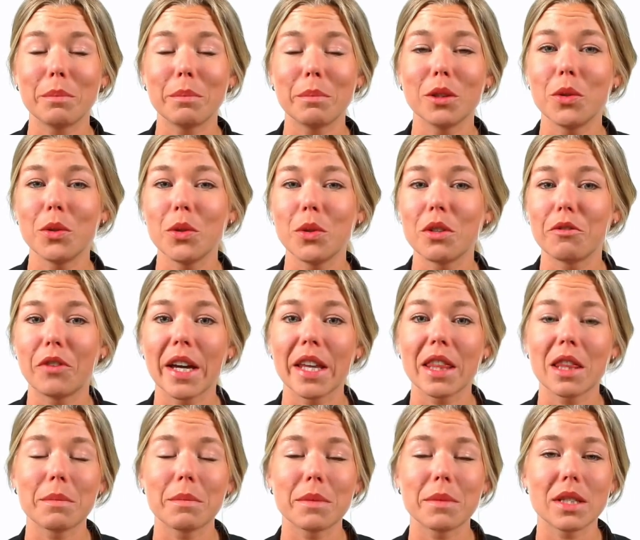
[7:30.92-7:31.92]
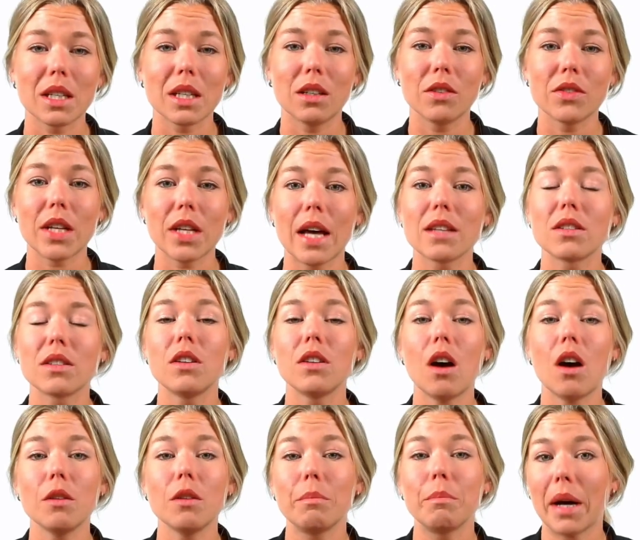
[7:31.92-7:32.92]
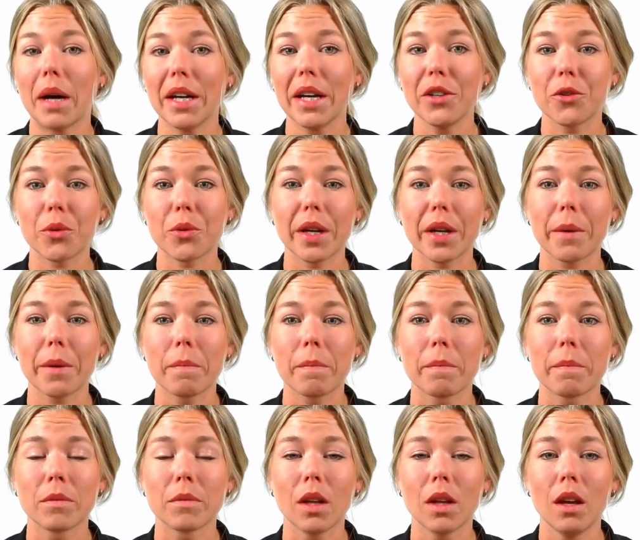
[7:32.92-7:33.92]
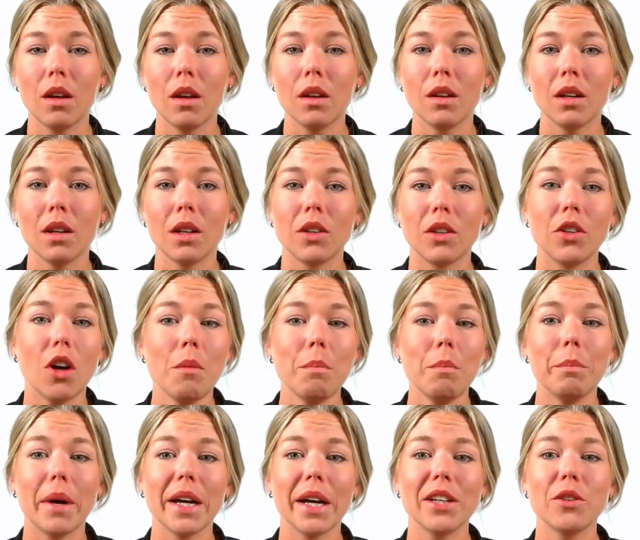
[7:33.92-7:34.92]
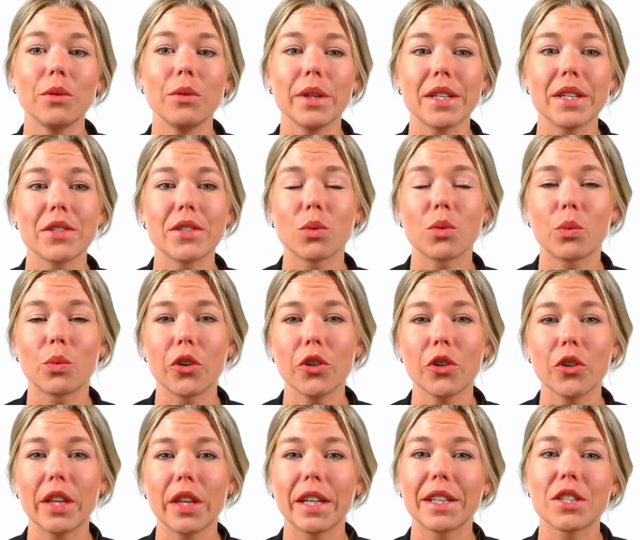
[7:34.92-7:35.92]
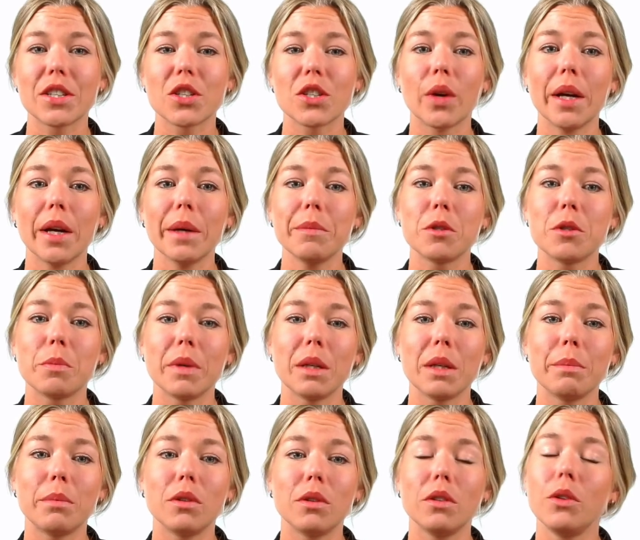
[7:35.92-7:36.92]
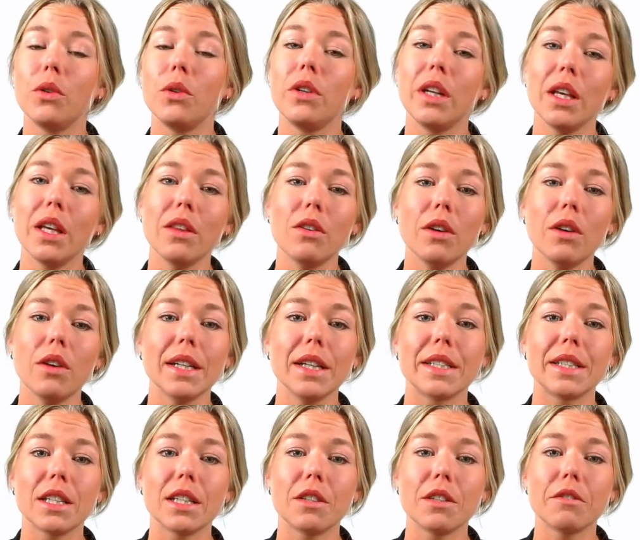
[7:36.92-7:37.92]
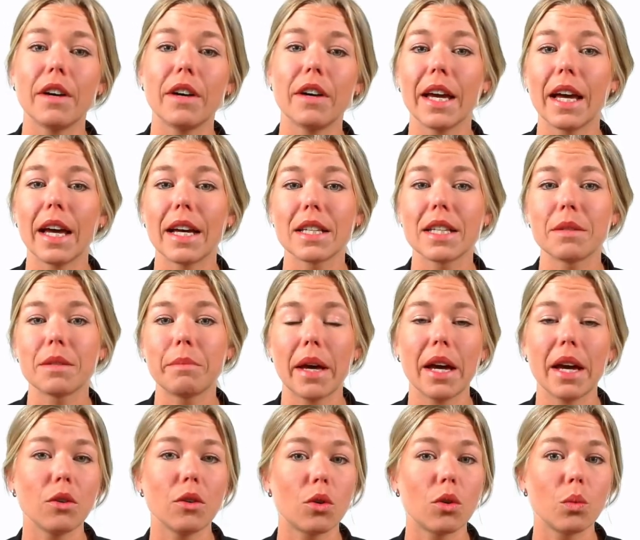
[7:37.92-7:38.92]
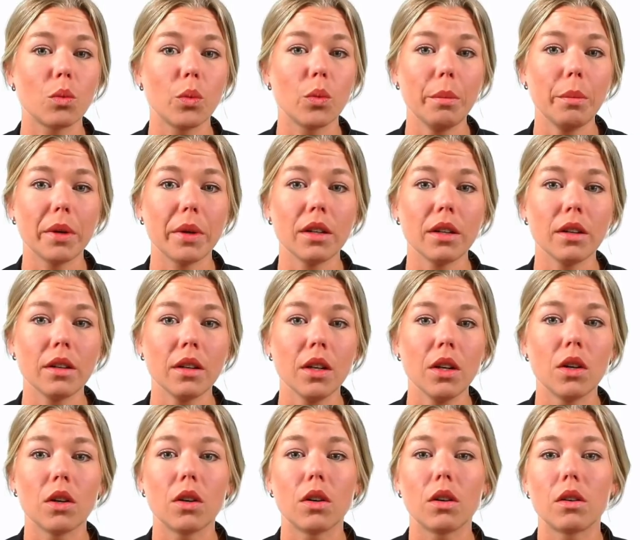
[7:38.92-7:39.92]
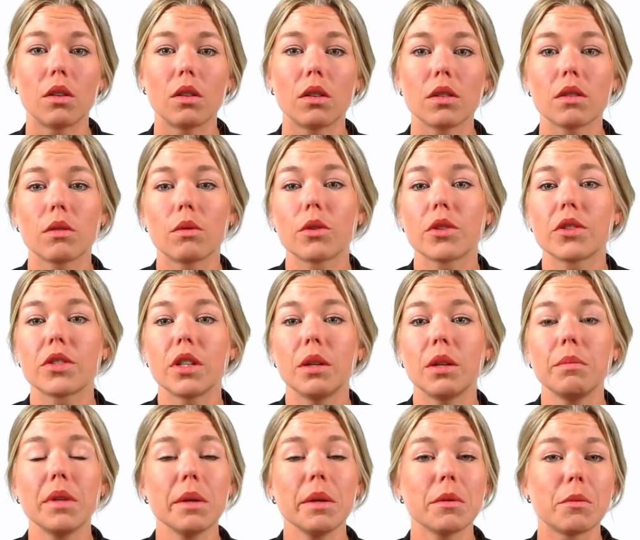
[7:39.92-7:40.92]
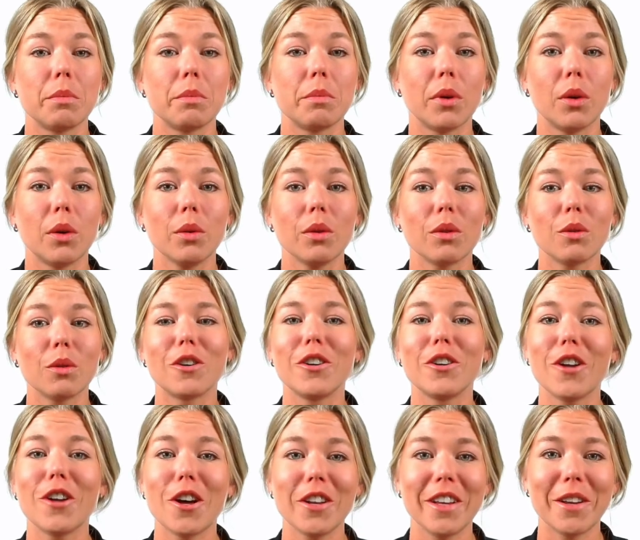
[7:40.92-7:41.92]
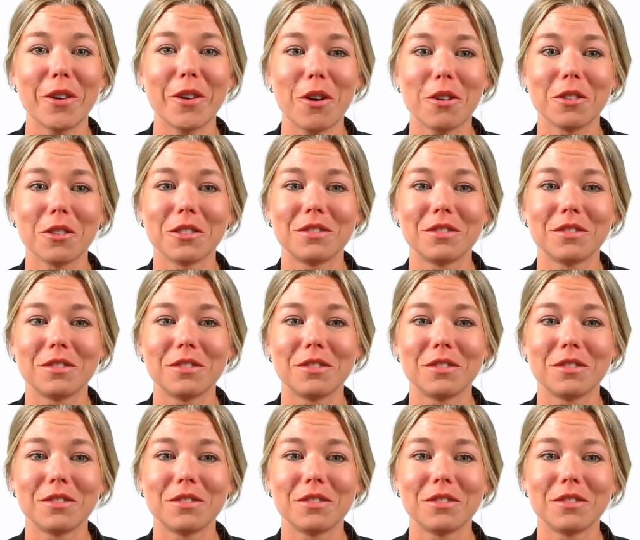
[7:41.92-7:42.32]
who define themselves as non-binary. Non-binary is a word that describes people who neither identify as man or woman, or sometimes both, or none at all.